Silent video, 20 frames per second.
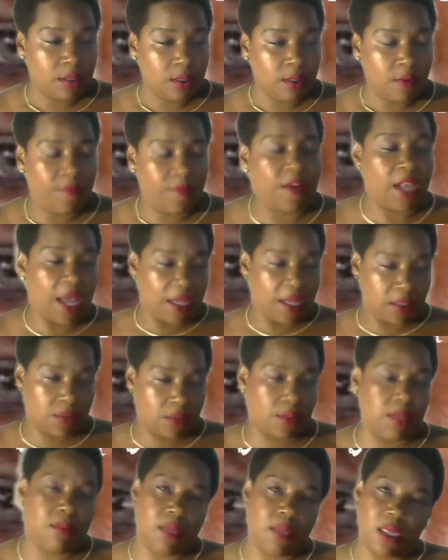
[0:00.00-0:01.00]
for like
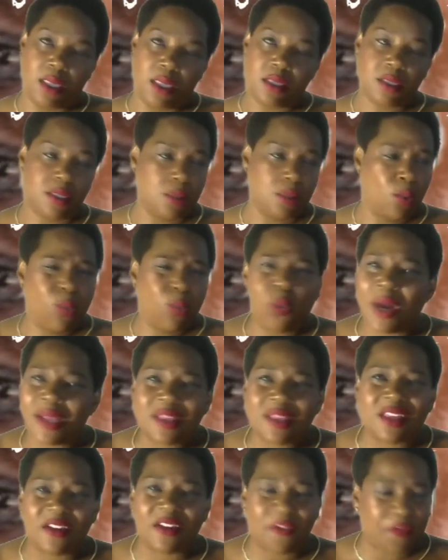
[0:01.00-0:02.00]
3 months.
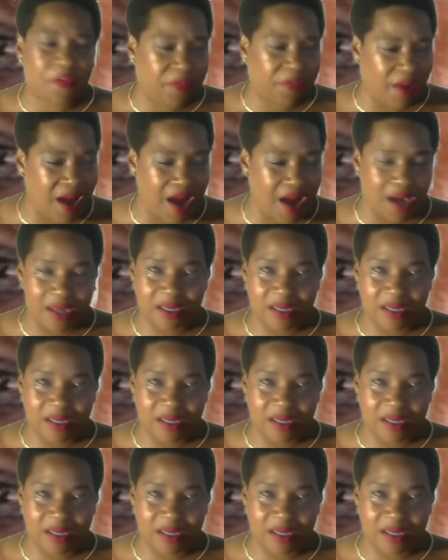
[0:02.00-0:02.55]
What the fuck?